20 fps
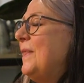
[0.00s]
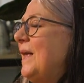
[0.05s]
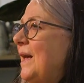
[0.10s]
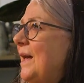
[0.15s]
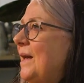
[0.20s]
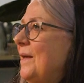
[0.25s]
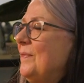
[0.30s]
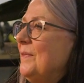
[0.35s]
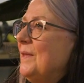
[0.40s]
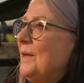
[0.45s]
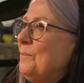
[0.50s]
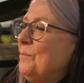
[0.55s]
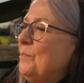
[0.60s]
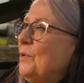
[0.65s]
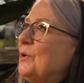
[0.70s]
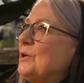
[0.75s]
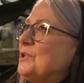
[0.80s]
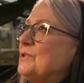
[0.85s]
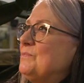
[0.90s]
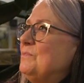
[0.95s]
They're
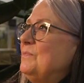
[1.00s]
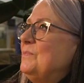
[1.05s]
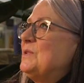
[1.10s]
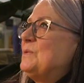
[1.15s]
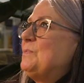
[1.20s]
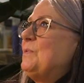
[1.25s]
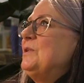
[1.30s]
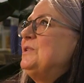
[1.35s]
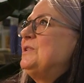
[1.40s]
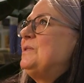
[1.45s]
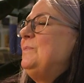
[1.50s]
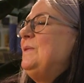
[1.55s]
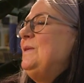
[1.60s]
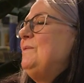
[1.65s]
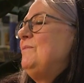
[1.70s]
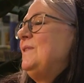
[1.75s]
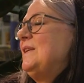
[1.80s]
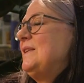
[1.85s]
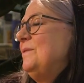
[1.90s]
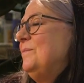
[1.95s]
books supposed to
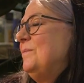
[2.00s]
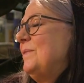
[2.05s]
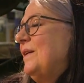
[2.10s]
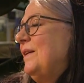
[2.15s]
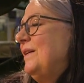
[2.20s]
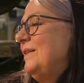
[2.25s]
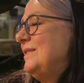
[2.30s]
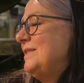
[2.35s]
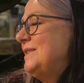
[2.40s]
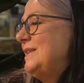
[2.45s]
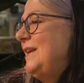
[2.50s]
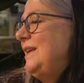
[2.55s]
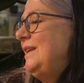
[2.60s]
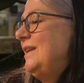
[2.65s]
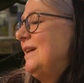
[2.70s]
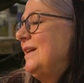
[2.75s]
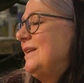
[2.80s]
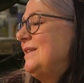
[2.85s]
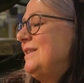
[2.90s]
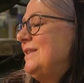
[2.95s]
be written by a
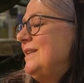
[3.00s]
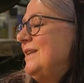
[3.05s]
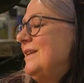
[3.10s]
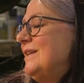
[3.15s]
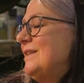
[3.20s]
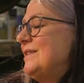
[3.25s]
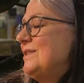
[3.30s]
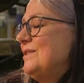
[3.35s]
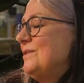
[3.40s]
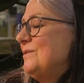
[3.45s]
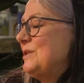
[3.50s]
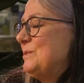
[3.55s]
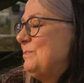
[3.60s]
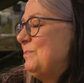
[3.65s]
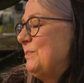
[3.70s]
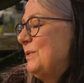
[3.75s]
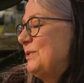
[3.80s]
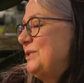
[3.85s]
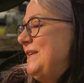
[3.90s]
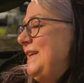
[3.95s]
sort of
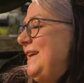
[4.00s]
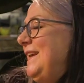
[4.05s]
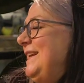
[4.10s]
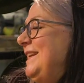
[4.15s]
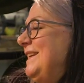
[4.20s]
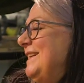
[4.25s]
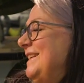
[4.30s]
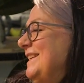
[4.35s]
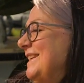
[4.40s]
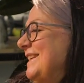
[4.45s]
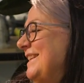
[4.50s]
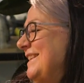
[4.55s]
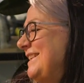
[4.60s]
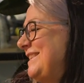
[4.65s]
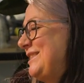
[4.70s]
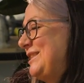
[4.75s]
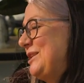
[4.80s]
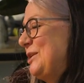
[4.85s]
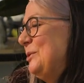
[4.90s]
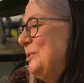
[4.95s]
spotty
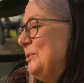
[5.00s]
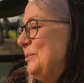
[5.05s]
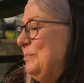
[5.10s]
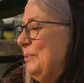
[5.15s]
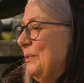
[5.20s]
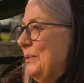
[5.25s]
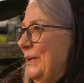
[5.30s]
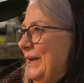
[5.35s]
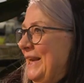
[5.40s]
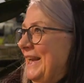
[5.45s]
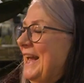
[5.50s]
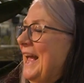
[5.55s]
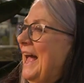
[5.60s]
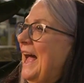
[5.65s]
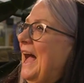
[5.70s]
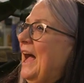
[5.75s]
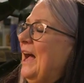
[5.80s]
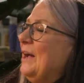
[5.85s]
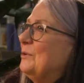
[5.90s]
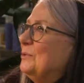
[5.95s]
schoolboy
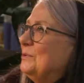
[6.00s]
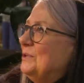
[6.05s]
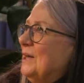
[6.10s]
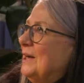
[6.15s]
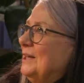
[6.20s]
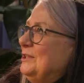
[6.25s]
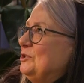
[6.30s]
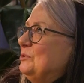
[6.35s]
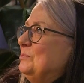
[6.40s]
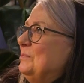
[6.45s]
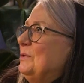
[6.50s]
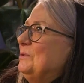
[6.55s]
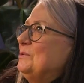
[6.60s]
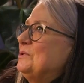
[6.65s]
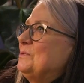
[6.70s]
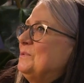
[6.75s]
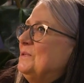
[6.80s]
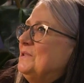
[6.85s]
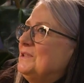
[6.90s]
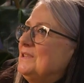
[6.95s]
called Nigel
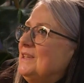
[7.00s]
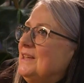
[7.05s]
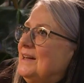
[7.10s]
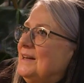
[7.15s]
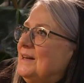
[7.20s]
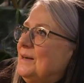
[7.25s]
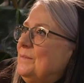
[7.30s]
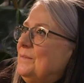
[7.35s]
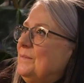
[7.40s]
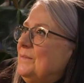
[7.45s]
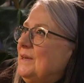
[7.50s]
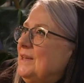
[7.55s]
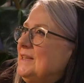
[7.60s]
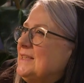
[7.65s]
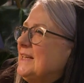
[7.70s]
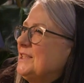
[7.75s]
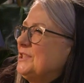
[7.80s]
Molesworth. But it's